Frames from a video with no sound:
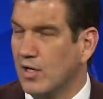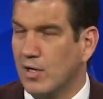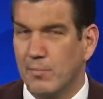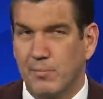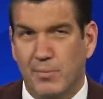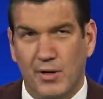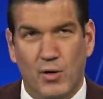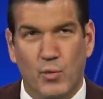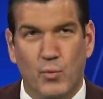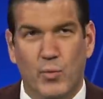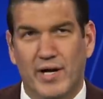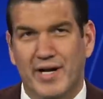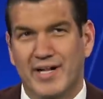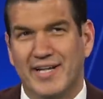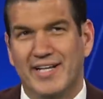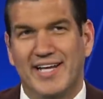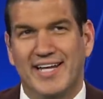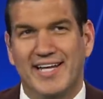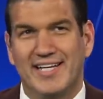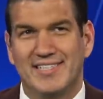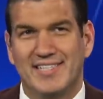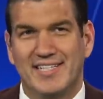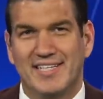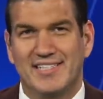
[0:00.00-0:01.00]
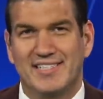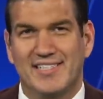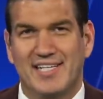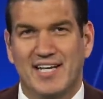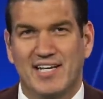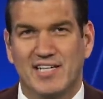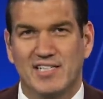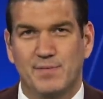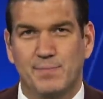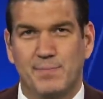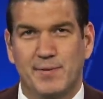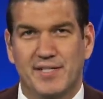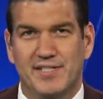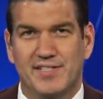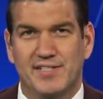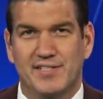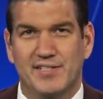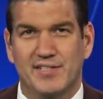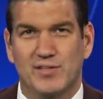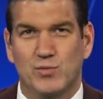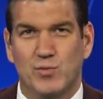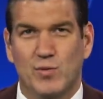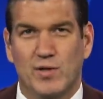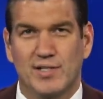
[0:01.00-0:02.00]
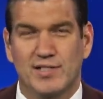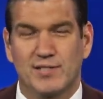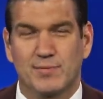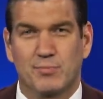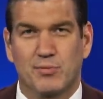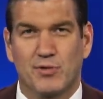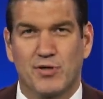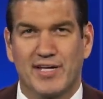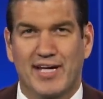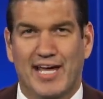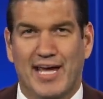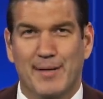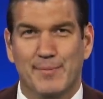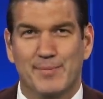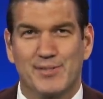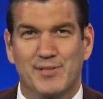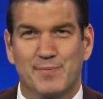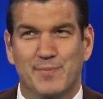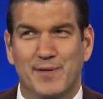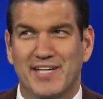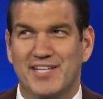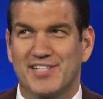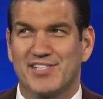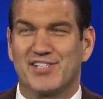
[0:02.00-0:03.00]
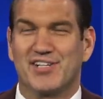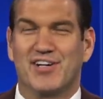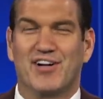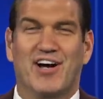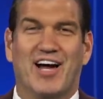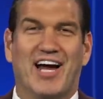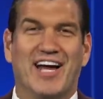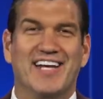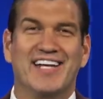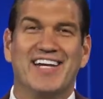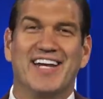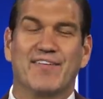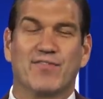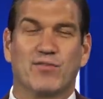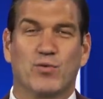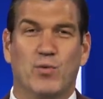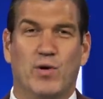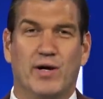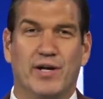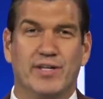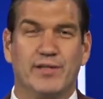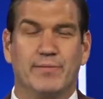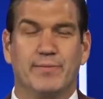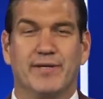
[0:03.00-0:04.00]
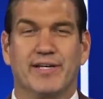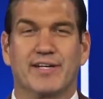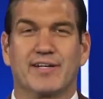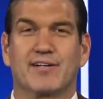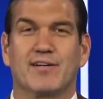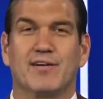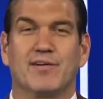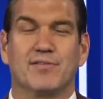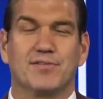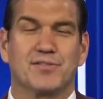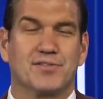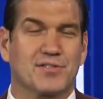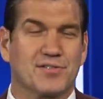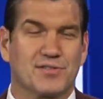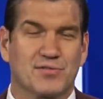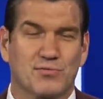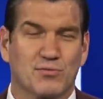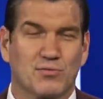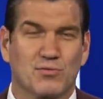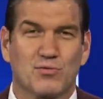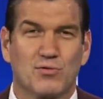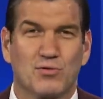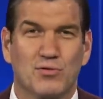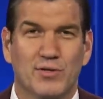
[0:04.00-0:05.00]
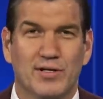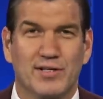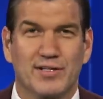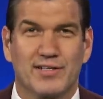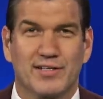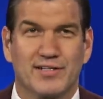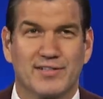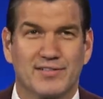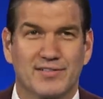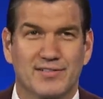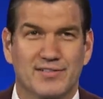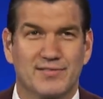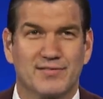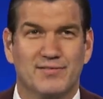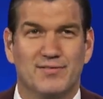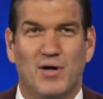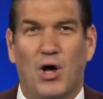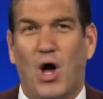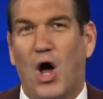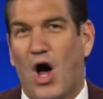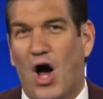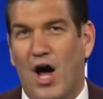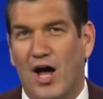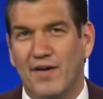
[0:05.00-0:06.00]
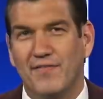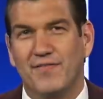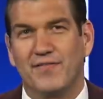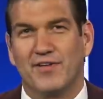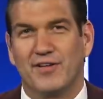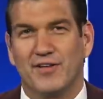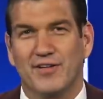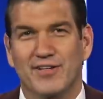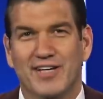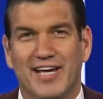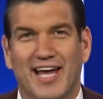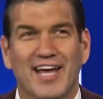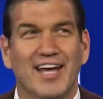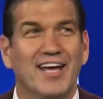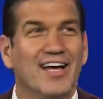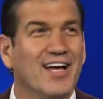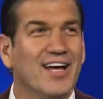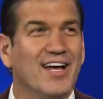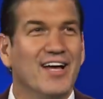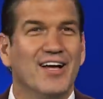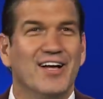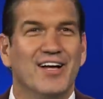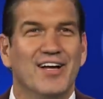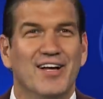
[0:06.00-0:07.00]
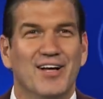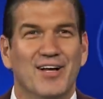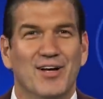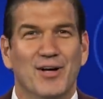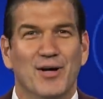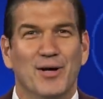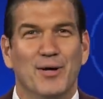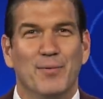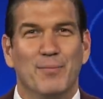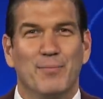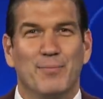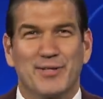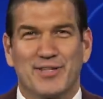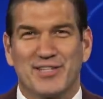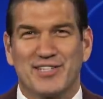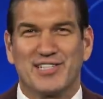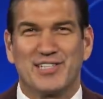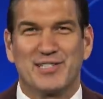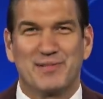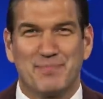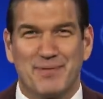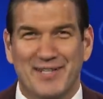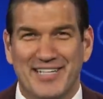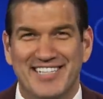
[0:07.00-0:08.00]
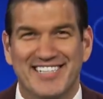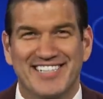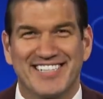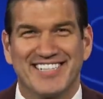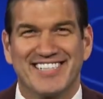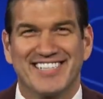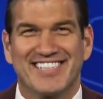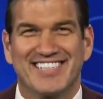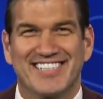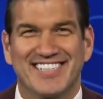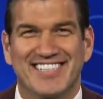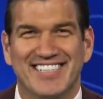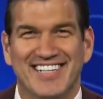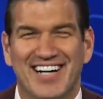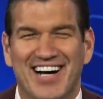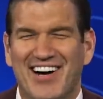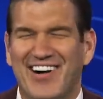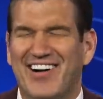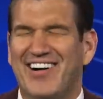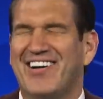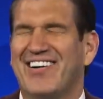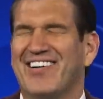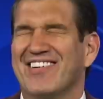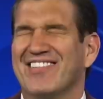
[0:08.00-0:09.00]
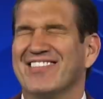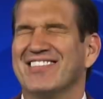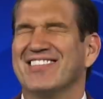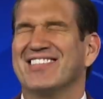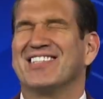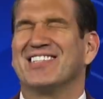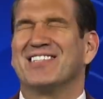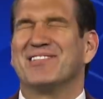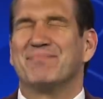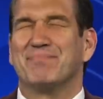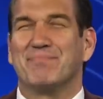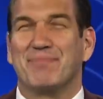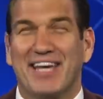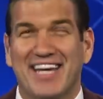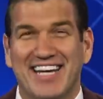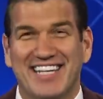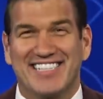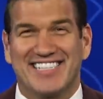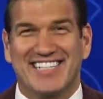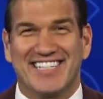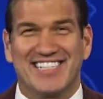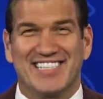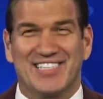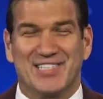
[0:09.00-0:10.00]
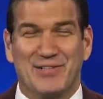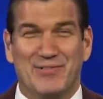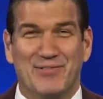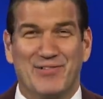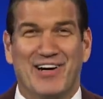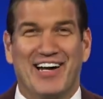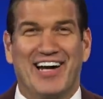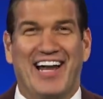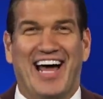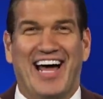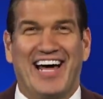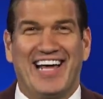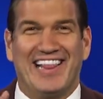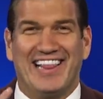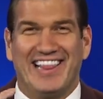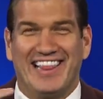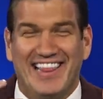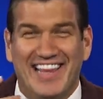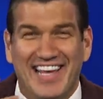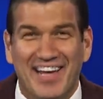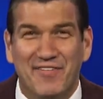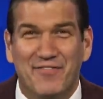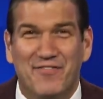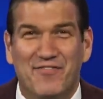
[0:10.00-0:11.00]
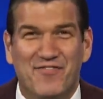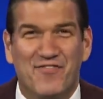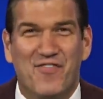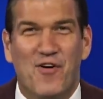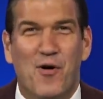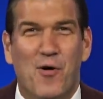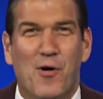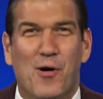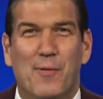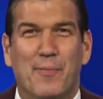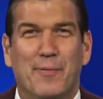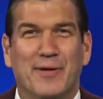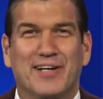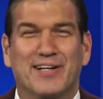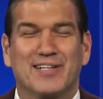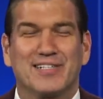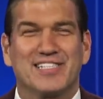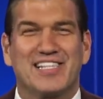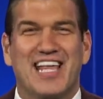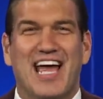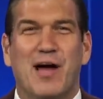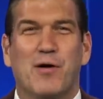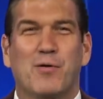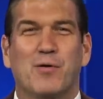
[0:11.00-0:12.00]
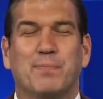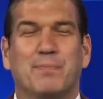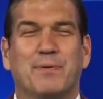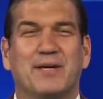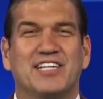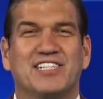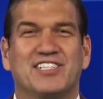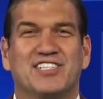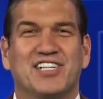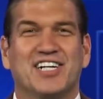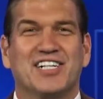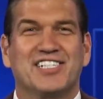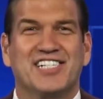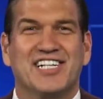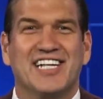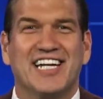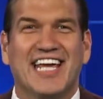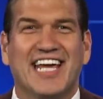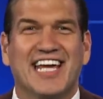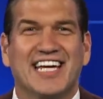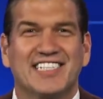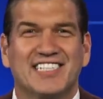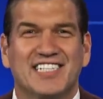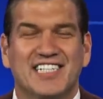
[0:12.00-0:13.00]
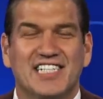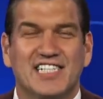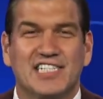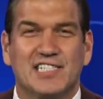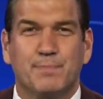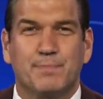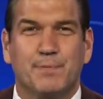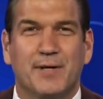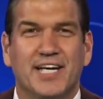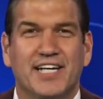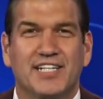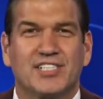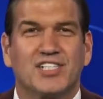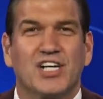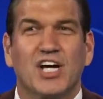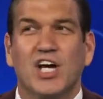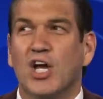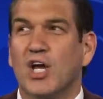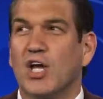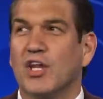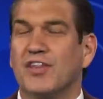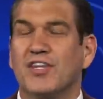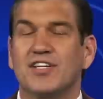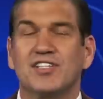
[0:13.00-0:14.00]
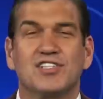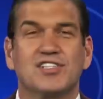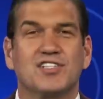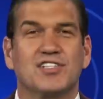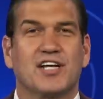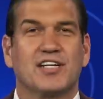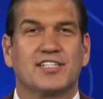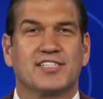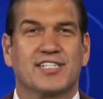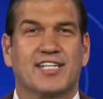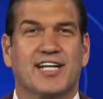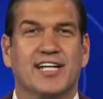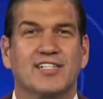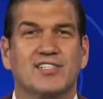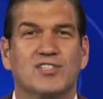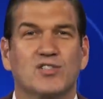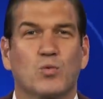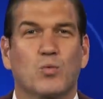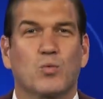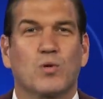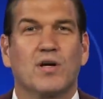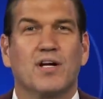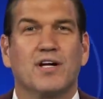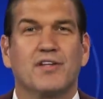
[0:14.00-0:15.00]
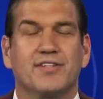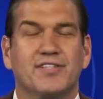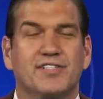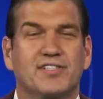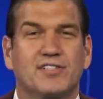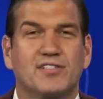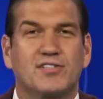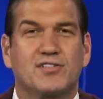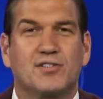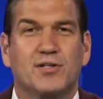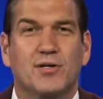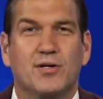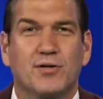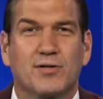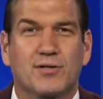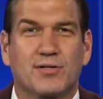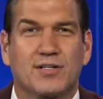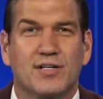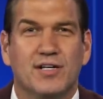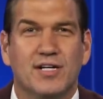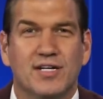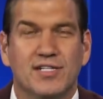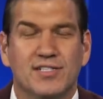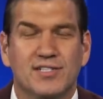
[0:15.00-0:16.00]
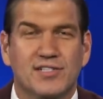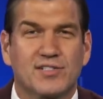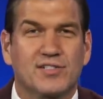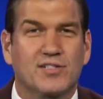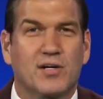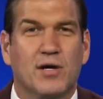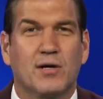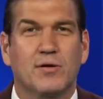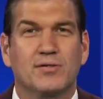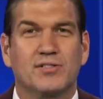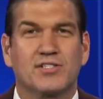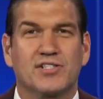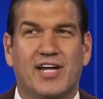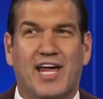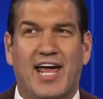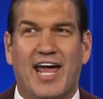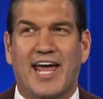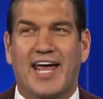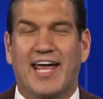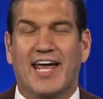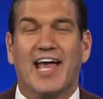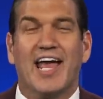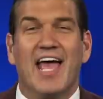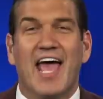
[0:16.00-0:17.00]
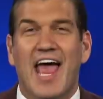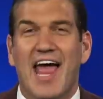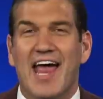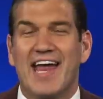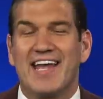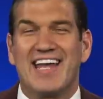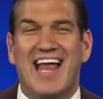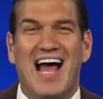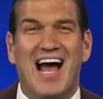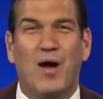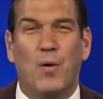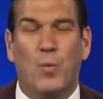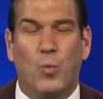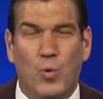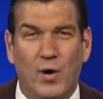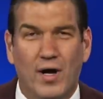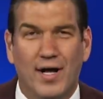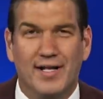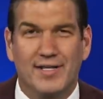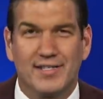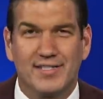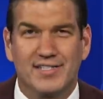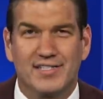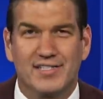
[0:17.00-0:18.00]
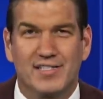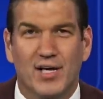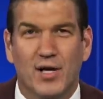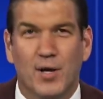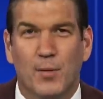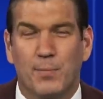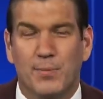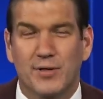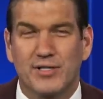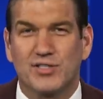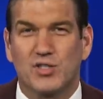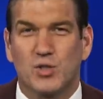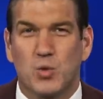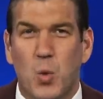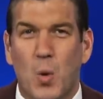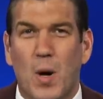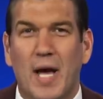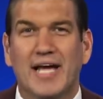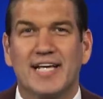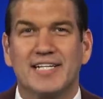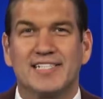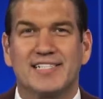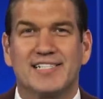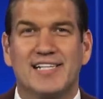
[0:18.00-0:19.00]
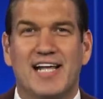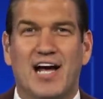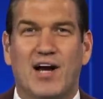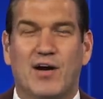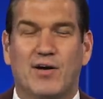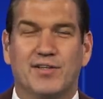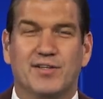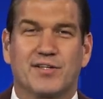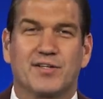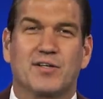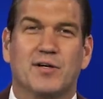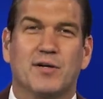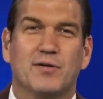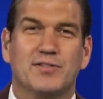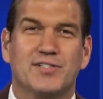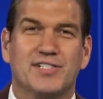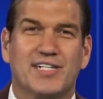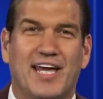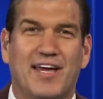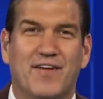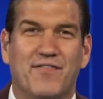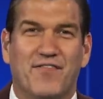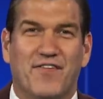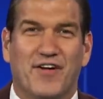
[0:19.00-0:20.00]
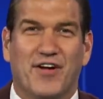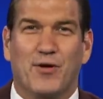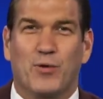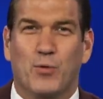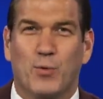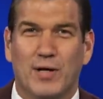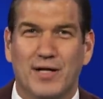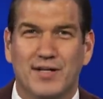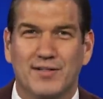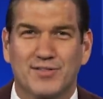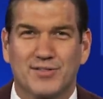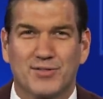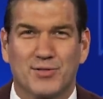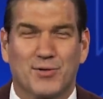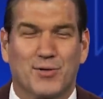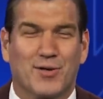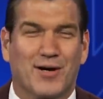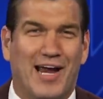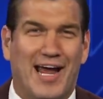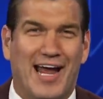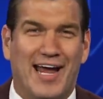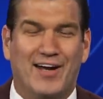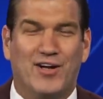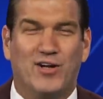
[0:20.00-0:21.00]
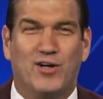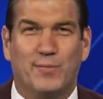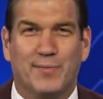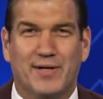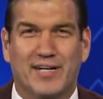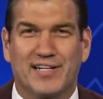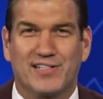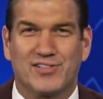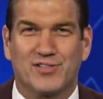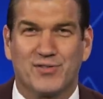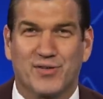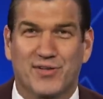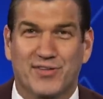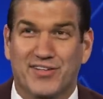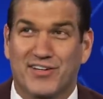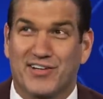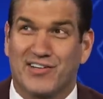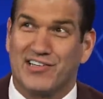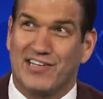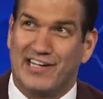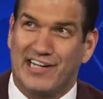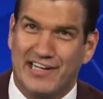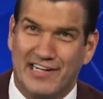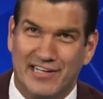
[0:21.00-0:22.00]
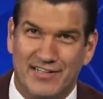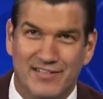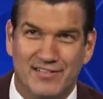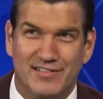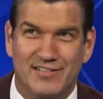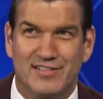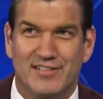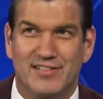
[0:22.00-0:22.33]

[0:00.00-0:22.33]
but what an easy sales pitch this was pregame speech. You know, I never wanted to be a coach because recruiting is awful, okay? but the speeches. Oh, the speeches are what I live for because that would be such an easy speech. This is us against the world. This is Duke. This is Coach K. And not once, but twice now on the Coach K farewell tour at home against North Carolina.